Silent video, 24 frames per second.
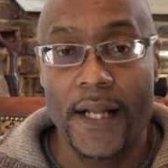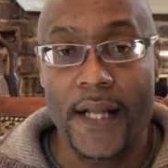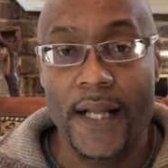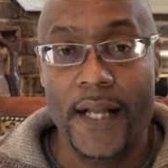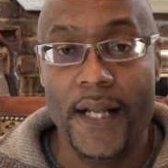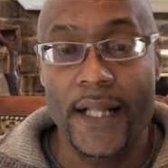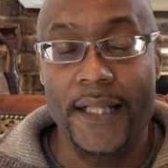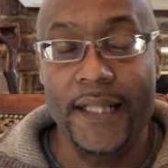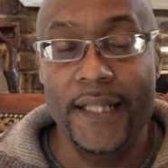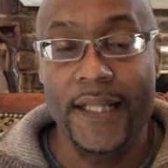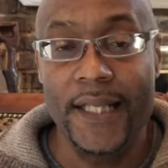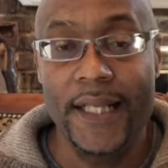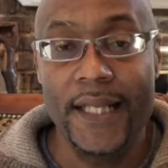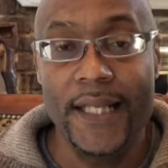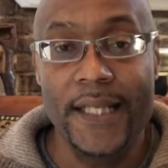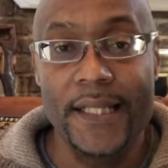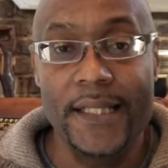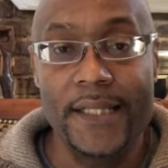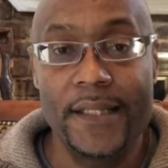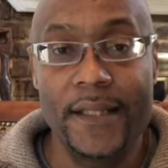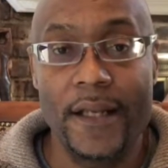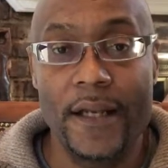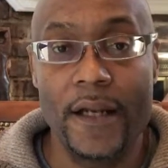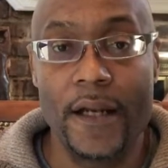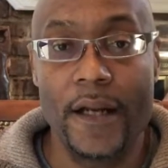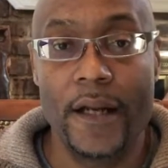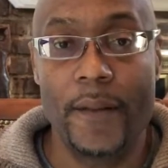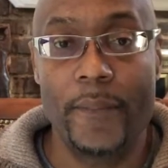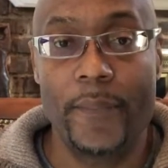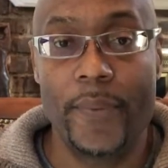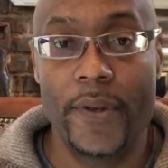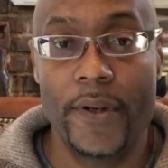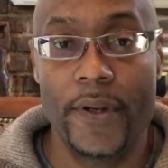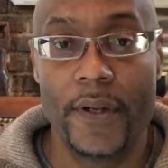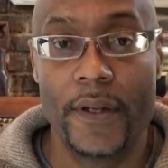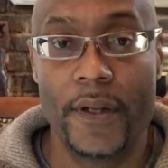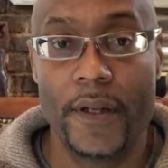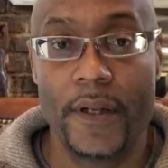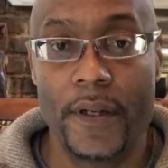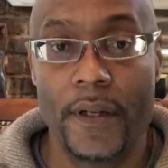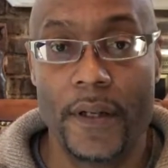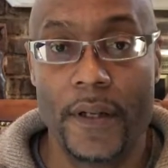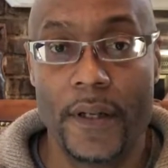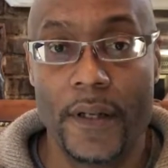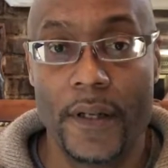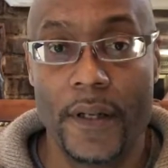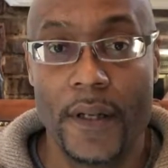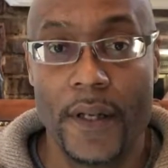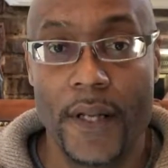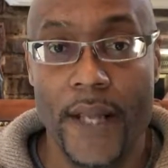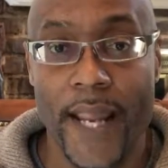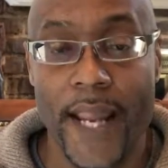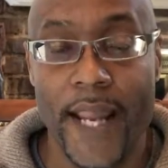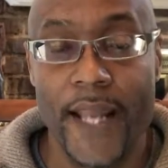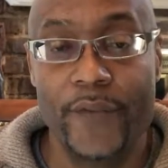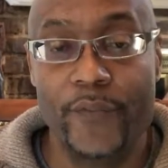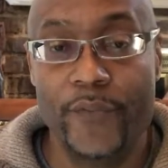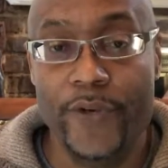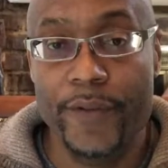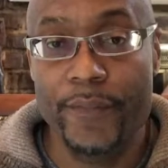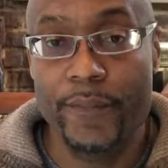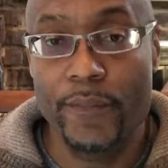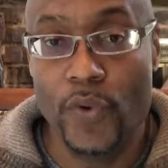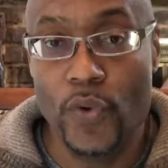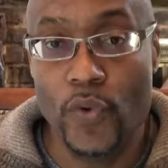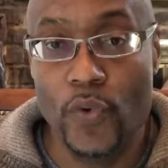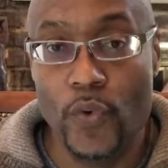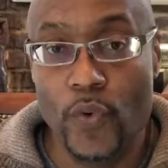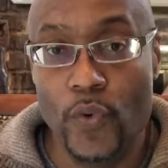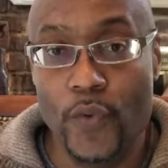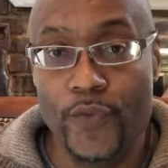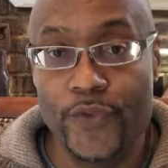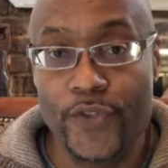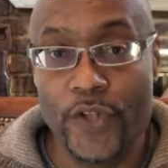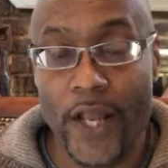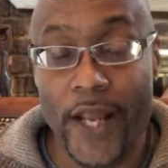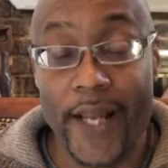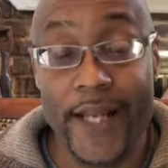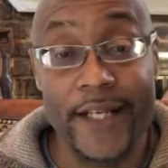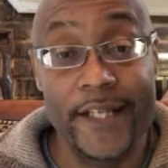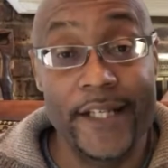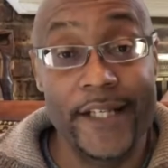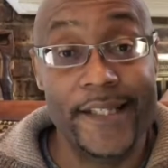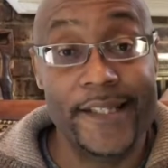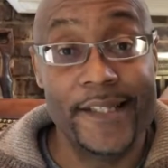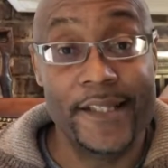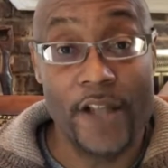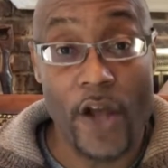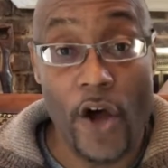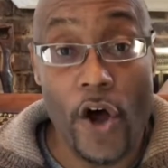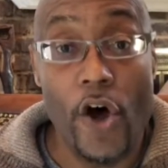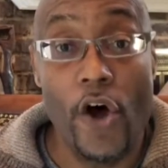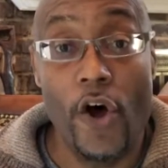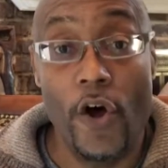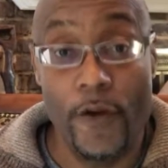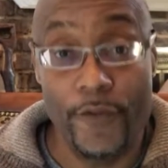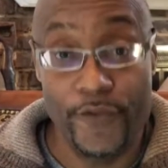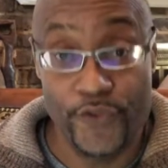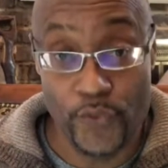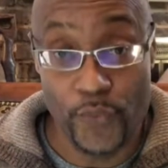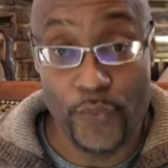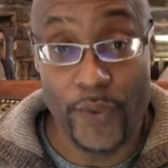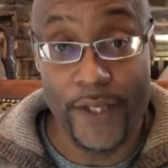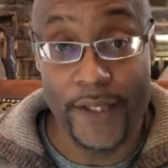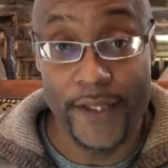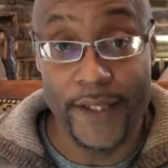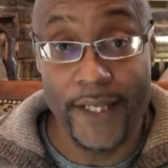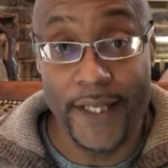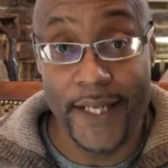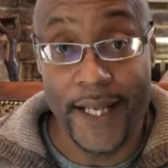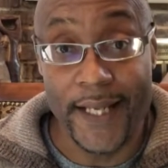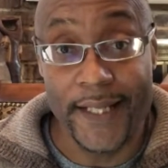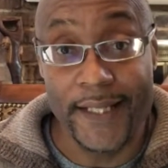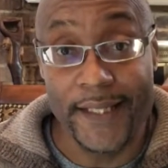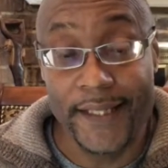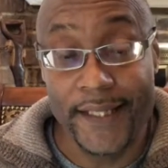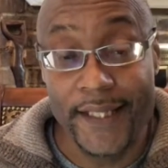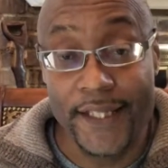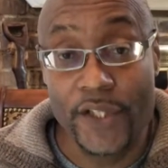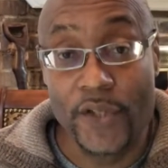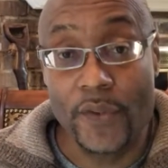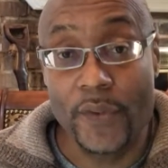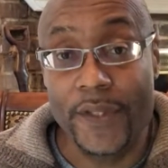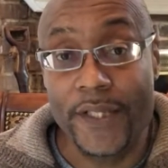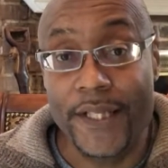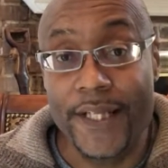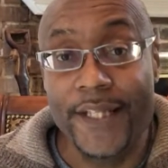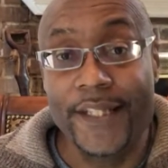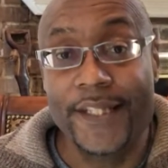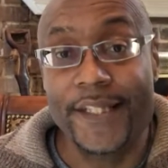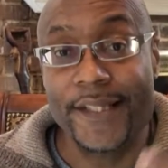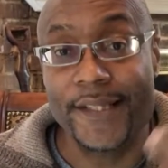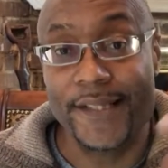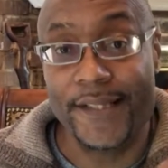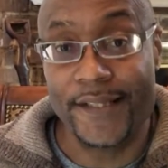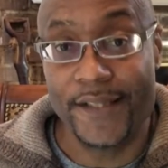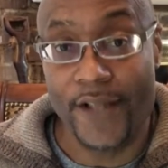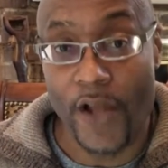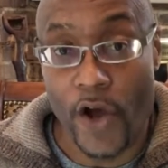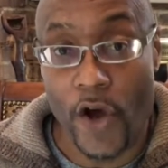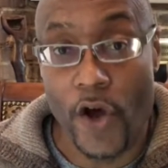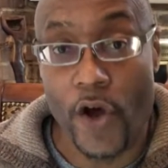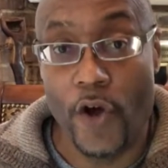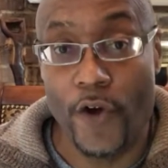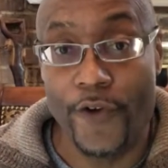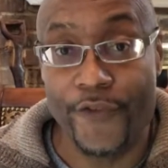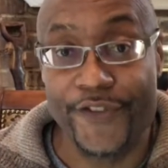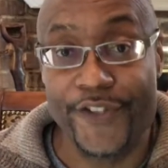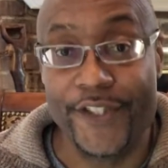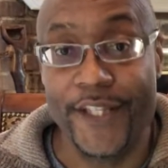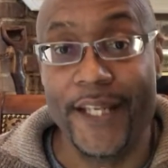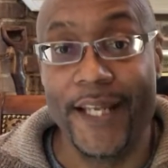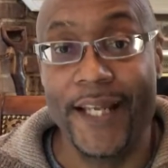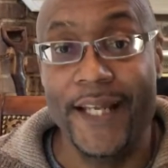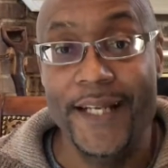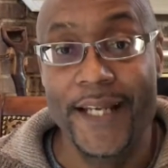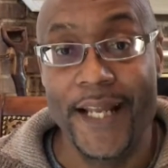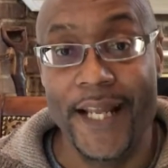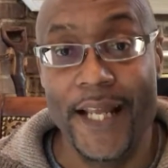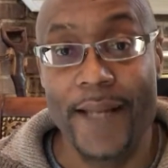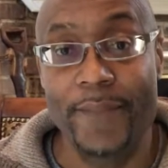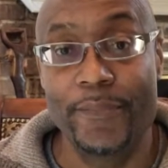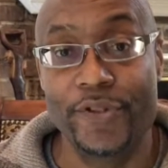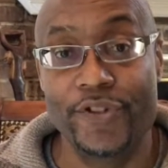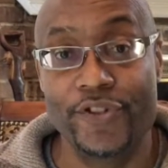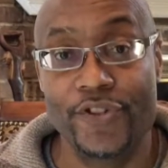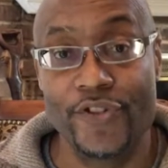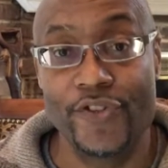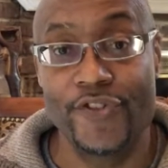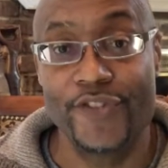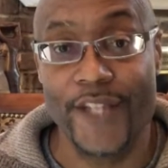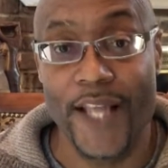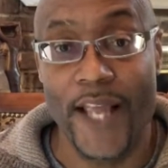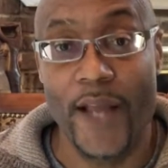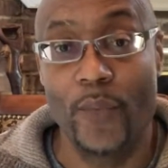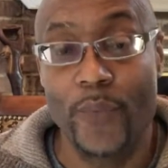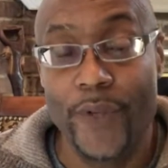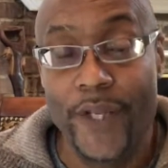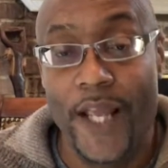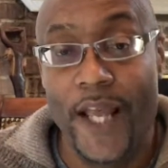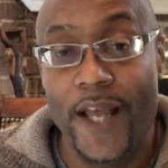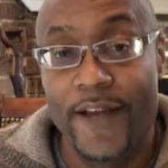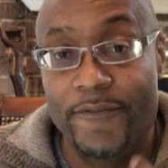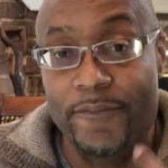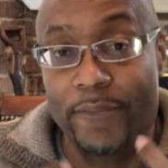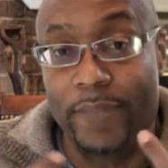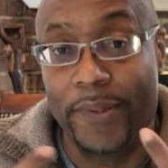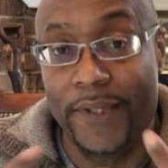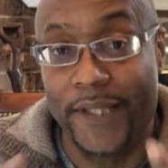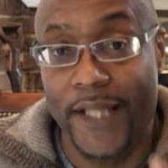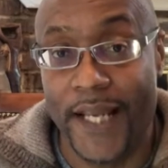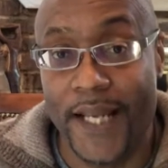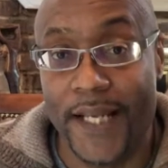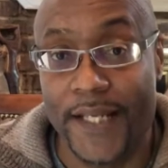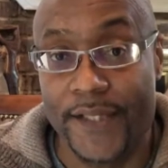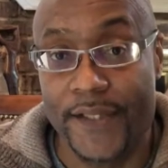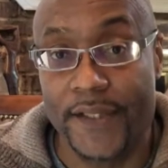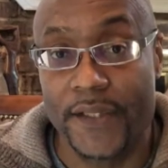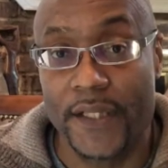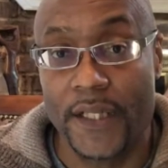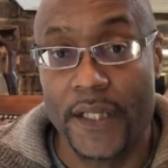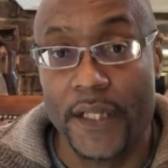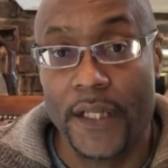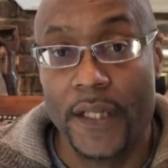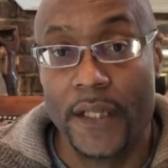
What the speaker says: cleans up and removes and dissolves, really. It literally dissolves the inhibitors that we have placed